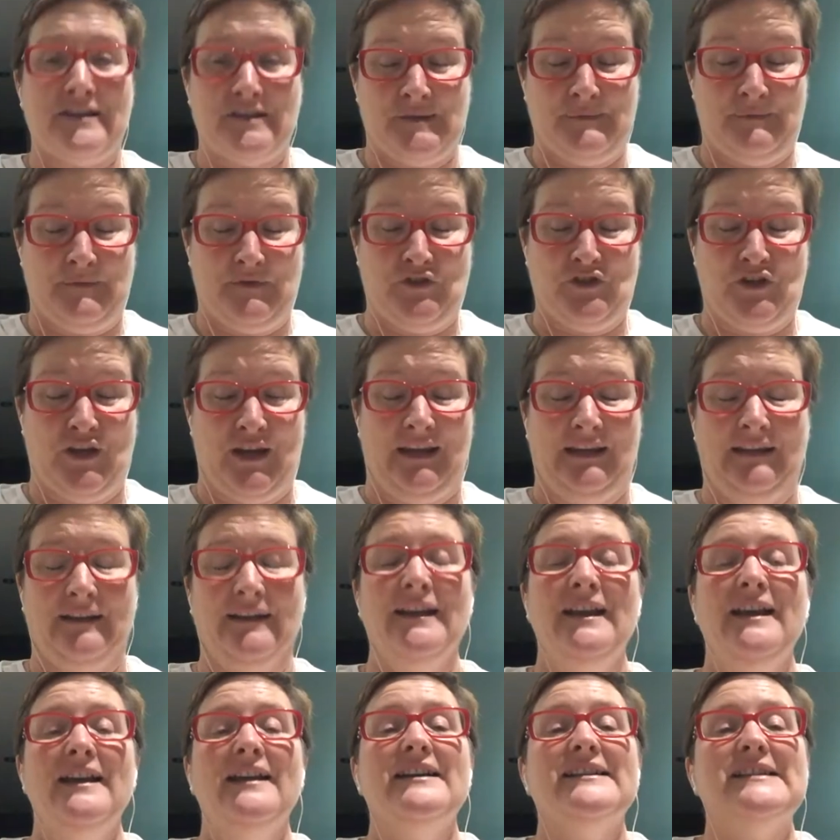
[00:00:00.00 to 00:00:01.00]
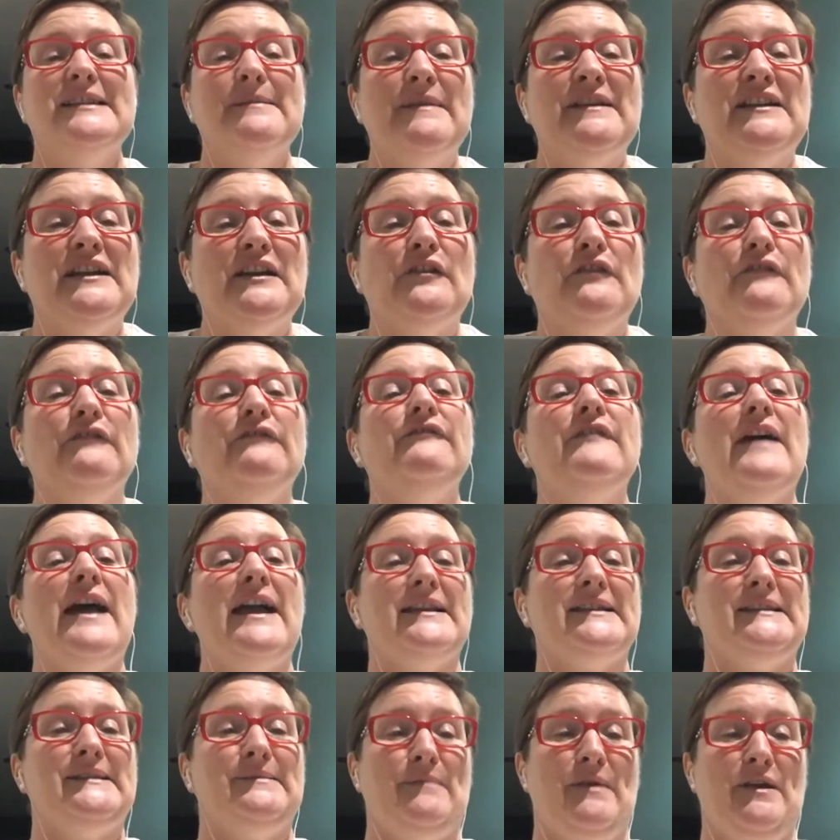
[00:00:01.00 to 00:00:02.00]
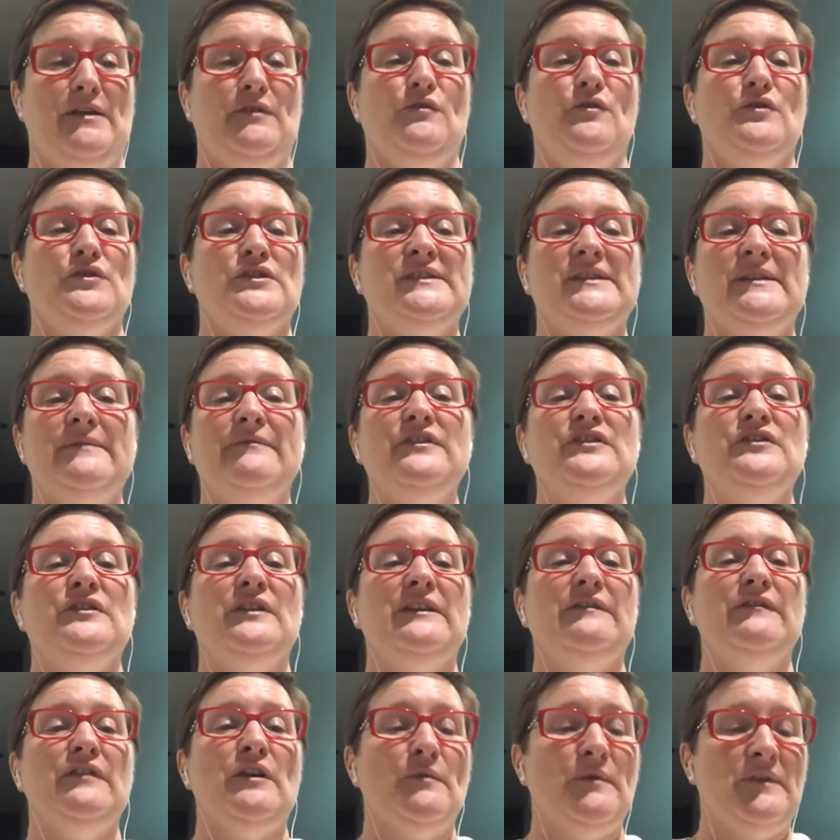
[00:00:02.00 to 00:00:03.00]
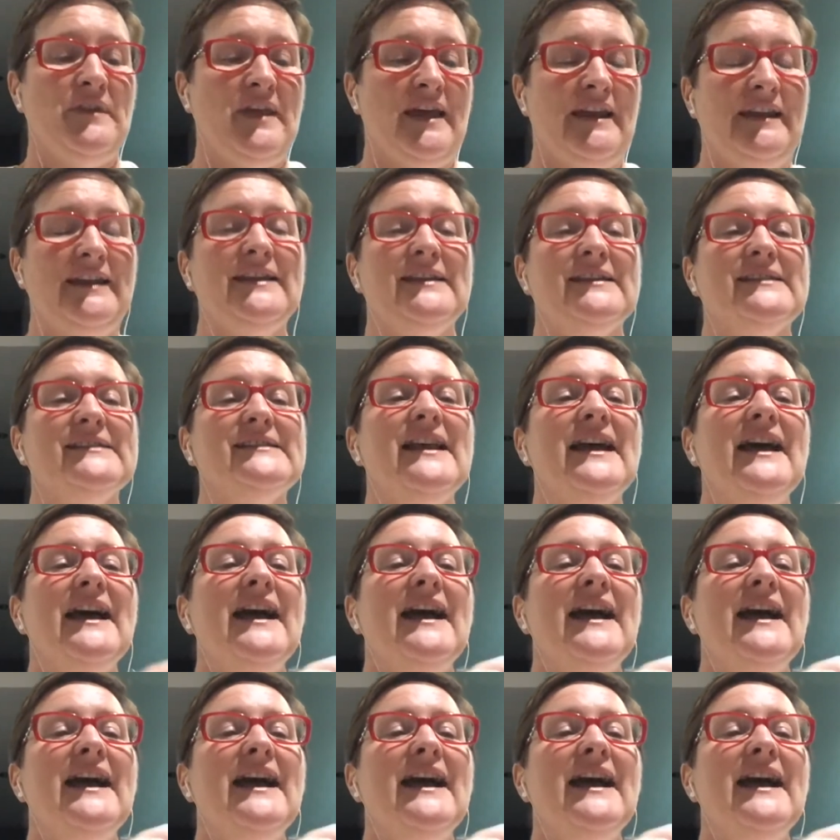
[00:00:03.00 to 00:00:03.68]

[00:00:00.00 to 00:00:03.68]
machine, because it meant I could fax my order. Some of you don't even know what that is.